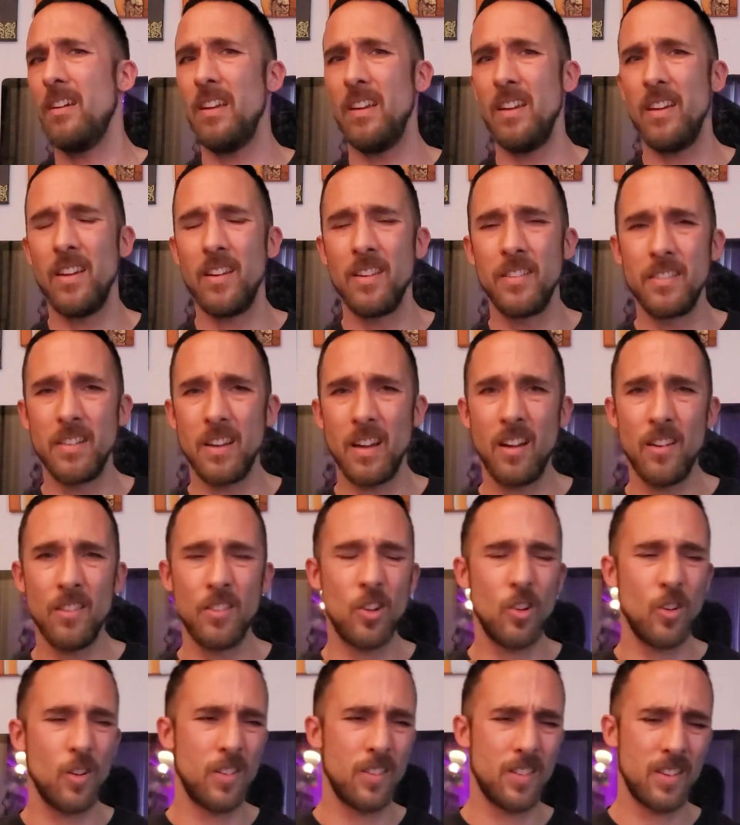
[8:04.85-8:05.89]
And I
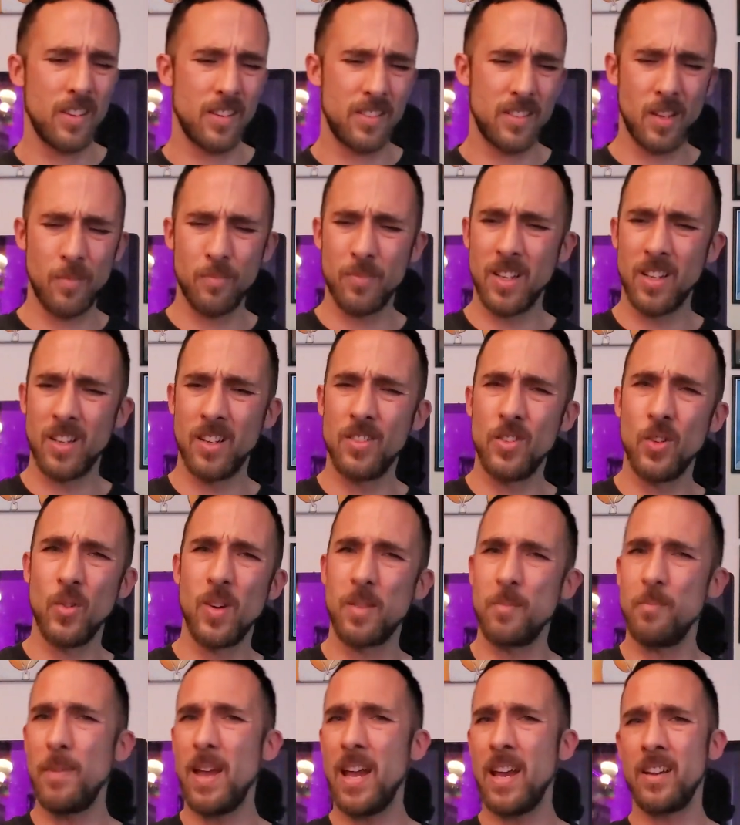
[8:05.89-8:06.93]
don't know, is it something to do
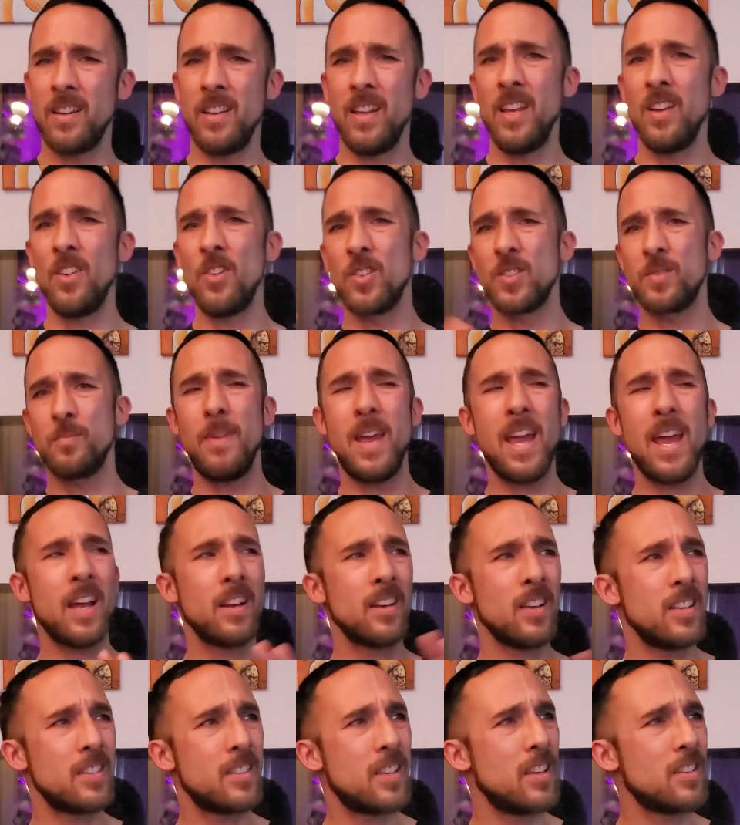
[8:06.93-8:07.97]
with Magneto's
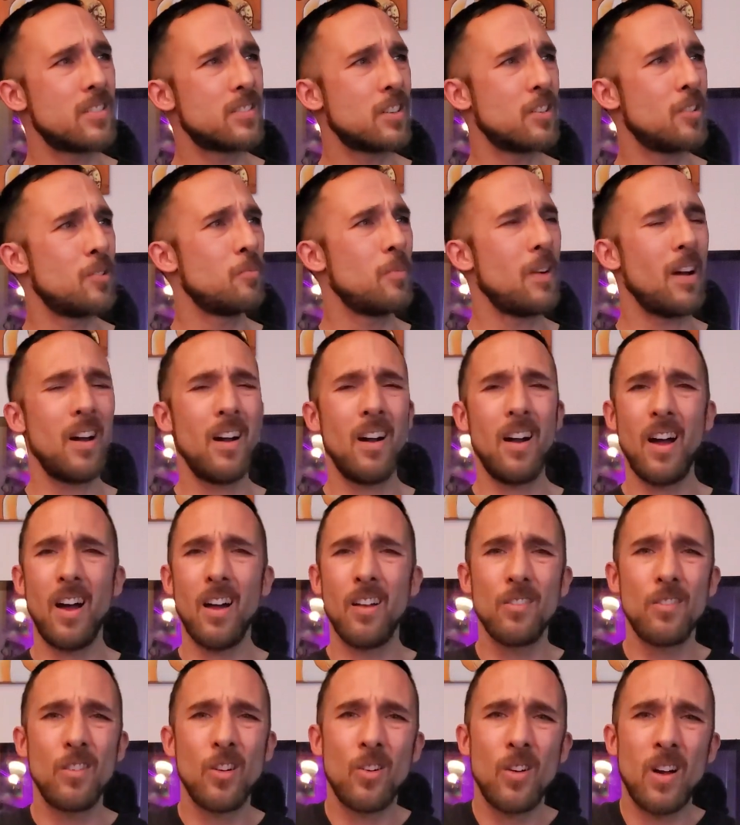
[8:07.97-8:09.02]
magnetism?
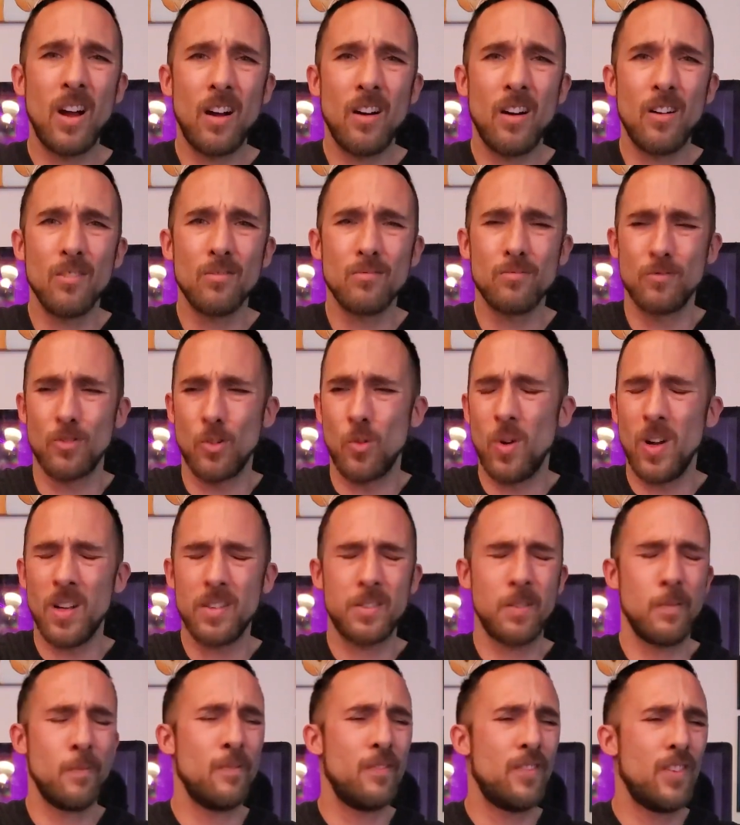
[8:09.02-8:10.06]
I don't know how
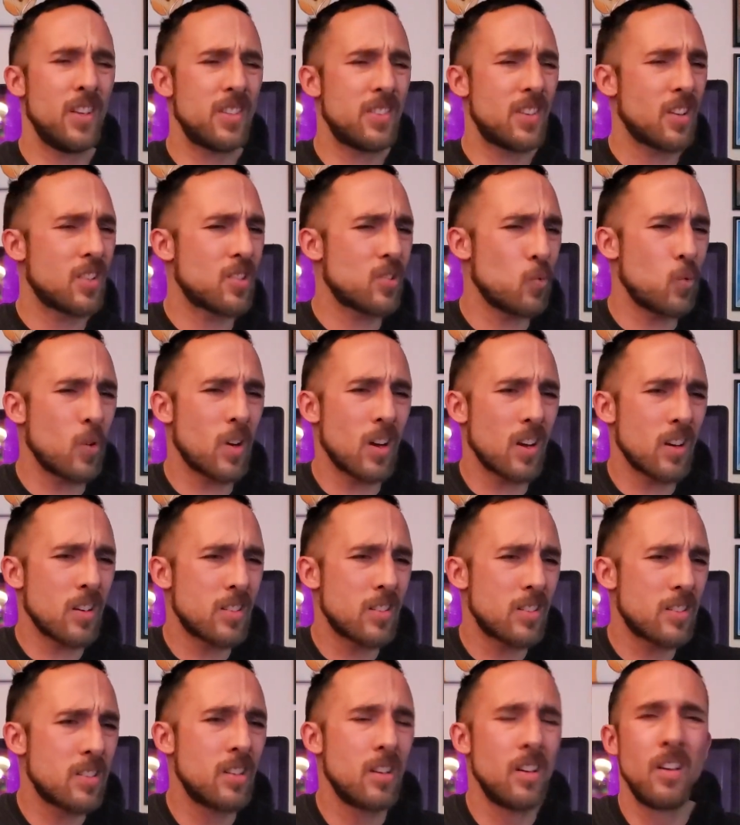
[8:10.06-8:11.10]
quantum physics
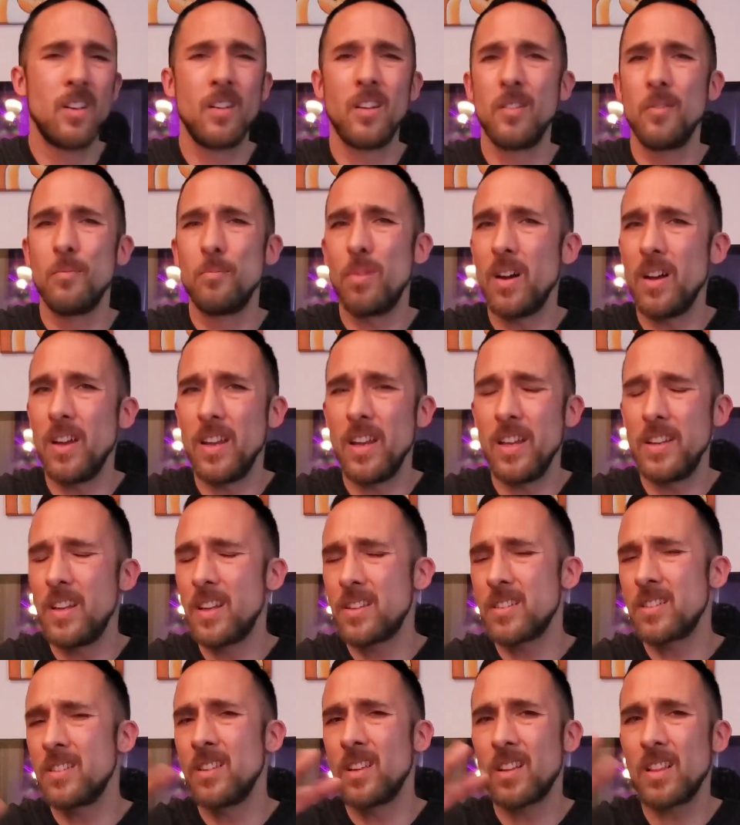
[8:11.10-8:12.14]
works, but it
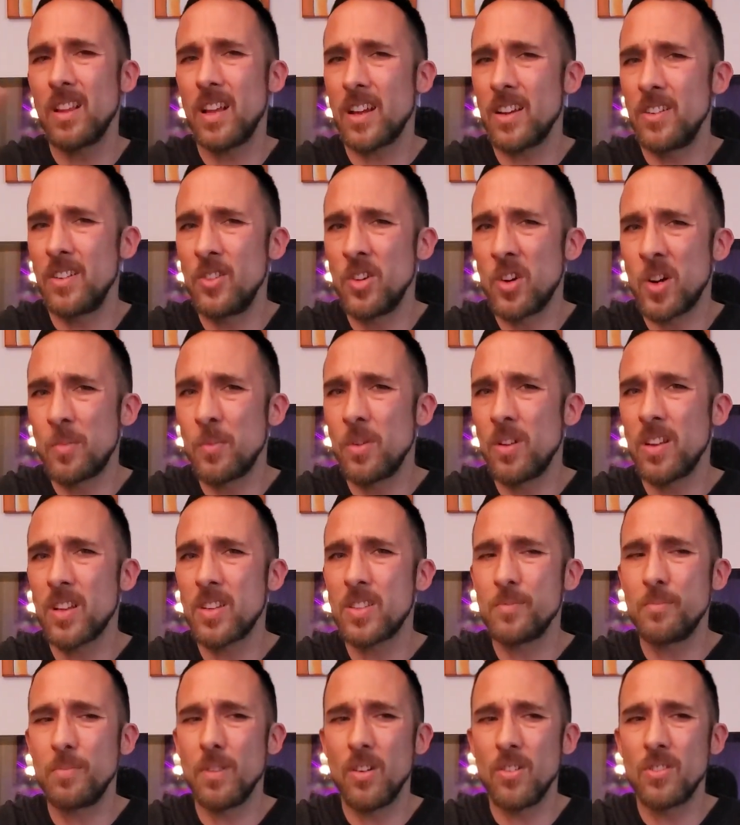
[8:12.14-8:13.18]
doesn't look like a normal
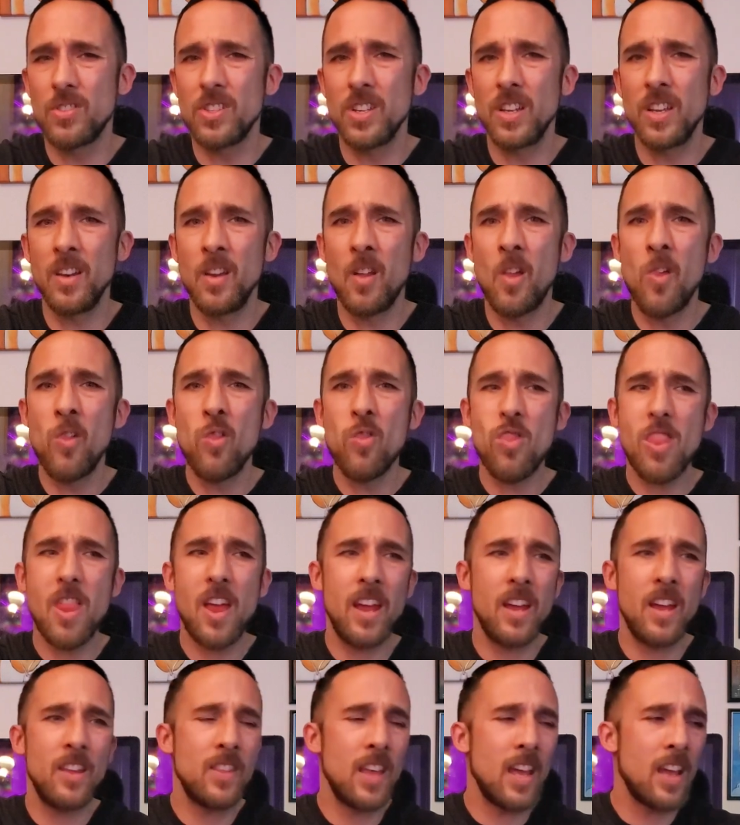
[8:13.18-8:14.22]
explosion.
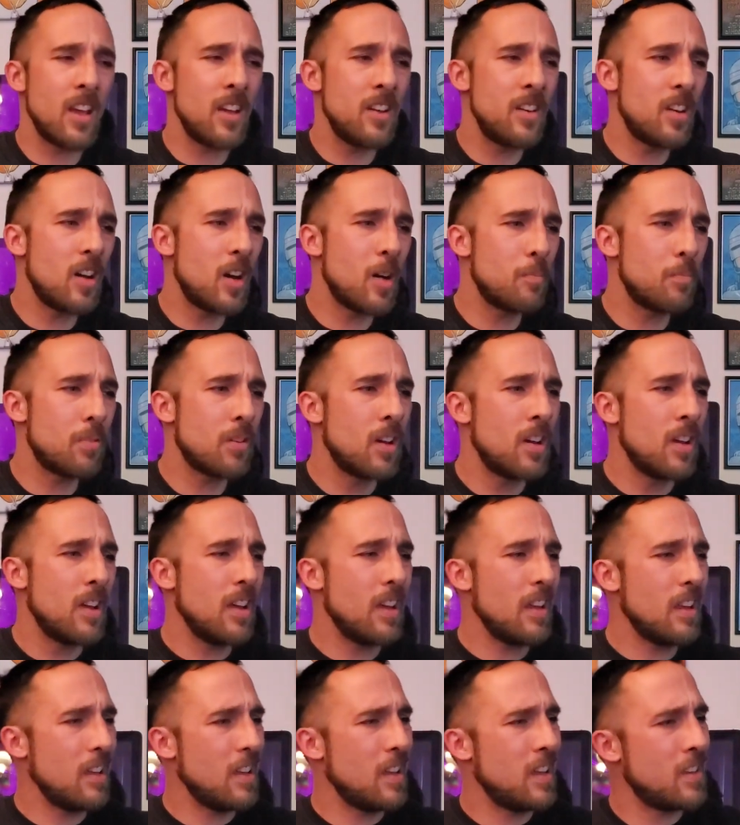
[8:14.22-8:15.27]
And they end up
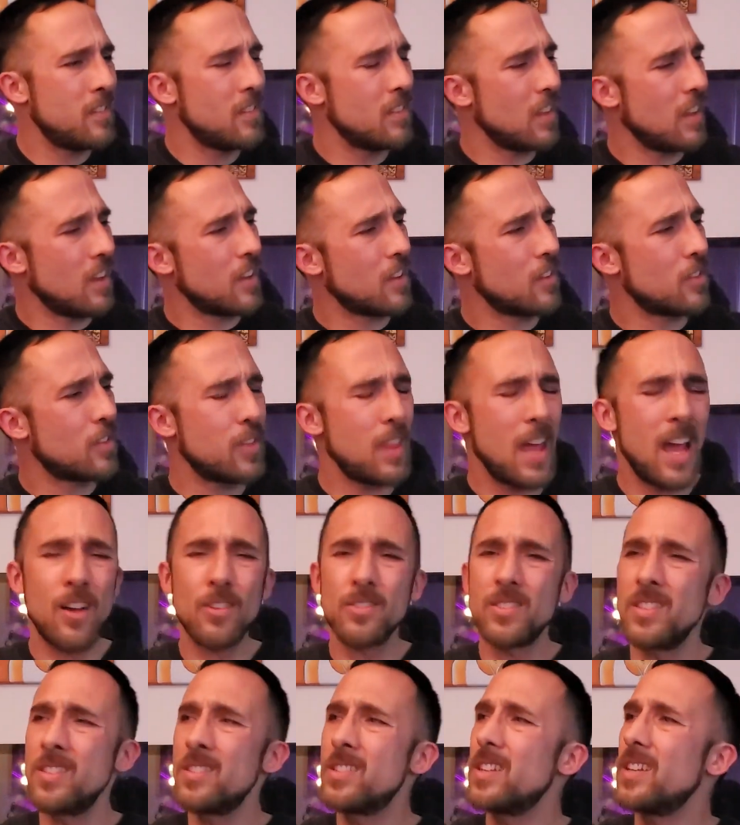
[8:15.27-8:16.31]
in like
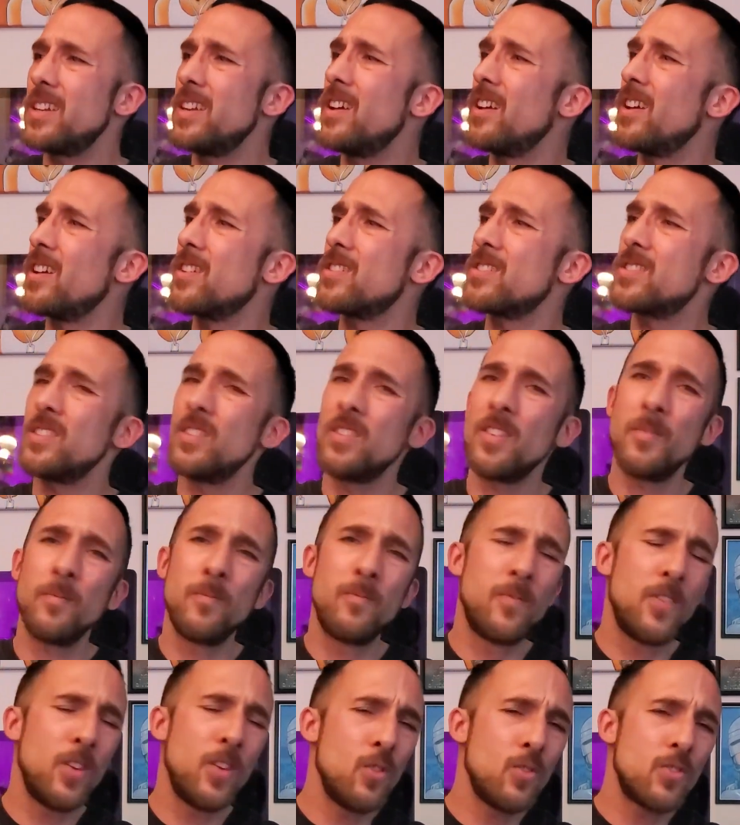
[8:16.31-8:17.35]
thousands of years in the
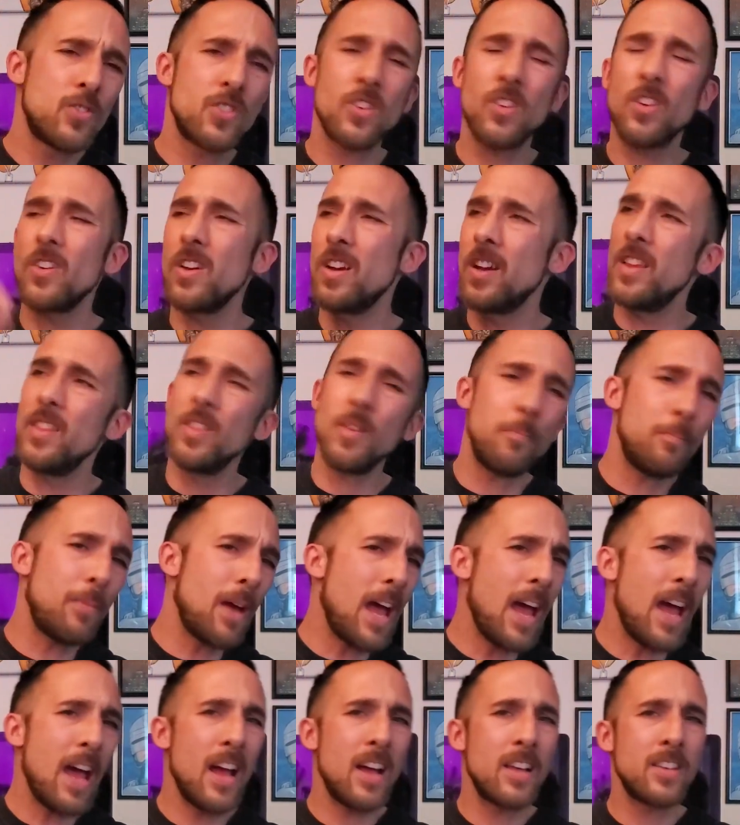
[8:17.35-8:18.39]
future and in the
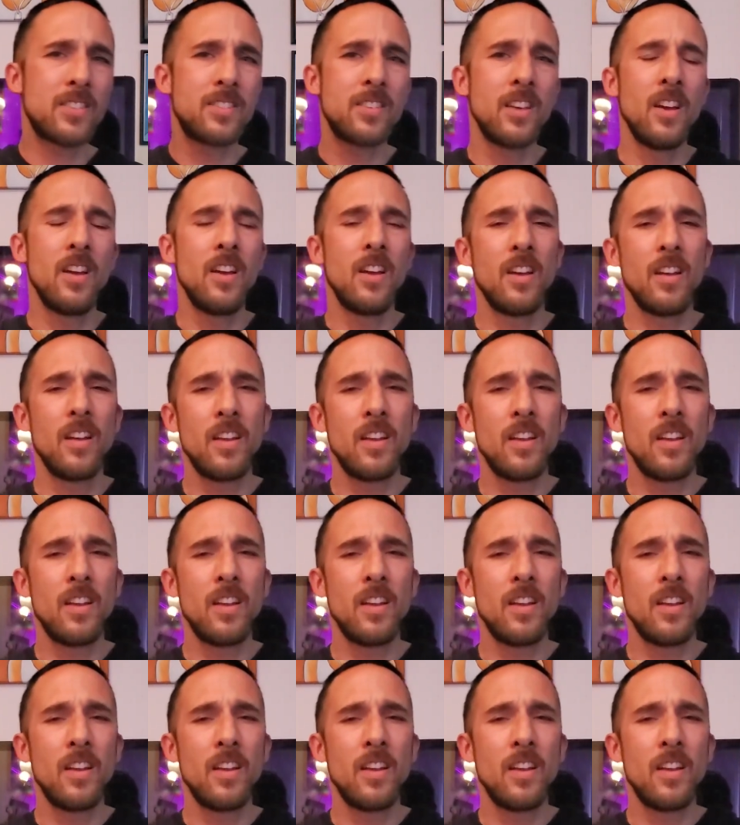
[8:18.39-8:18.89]
past.